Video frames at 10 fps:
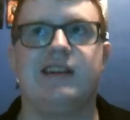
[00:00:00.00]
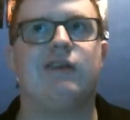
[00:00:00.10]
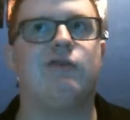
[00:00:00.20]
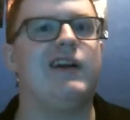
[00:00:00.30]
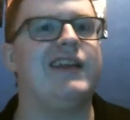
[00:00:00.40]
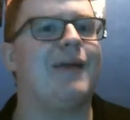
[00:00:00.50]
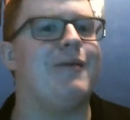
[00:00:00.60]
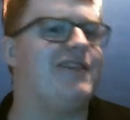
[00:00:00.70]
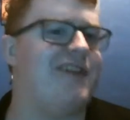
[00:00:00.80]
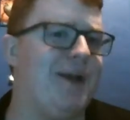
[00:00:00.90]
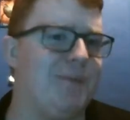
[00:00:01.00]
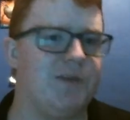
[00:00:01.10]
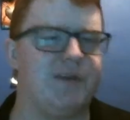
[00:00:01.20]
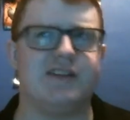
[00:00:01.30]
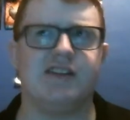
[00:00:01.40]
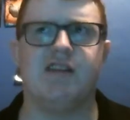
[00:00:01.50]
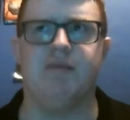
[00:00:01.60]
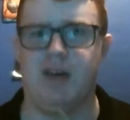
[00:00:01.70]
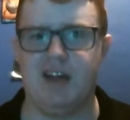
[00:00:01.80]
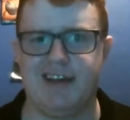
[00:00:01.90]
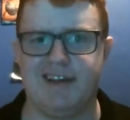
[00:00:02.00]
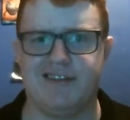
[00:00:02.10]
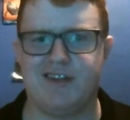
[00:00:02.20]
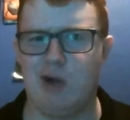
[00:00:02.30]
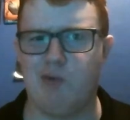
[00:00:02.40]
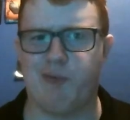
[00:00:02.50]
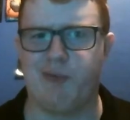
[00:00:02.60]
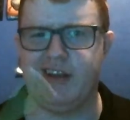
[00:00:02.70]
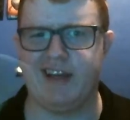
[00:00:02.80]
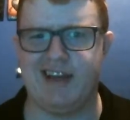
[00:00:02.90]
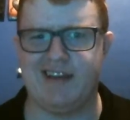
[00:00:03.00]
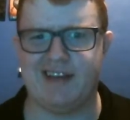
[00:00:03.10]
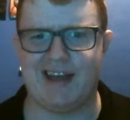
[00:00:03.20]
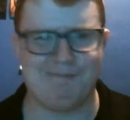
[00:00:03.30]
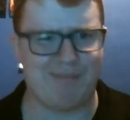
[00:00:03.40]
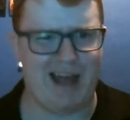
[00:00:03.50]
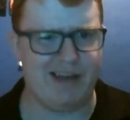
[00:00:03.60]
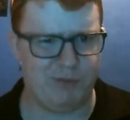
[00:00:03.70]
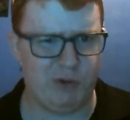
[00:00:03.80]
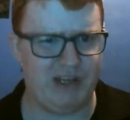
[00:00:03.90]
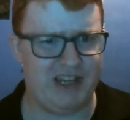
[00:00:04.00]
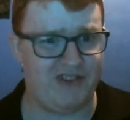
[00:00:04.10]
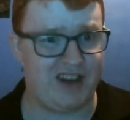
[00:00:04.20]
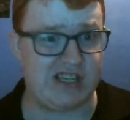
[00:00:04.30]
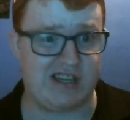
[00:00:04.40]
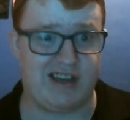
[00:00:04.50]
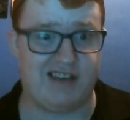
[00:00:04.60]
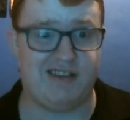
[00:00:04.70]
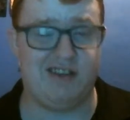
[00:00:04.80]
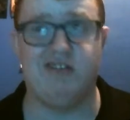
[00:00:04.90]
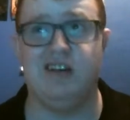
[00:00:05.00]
The great thing about this Harry Potter franchise is really still really isn't a bad movie in this franchise. So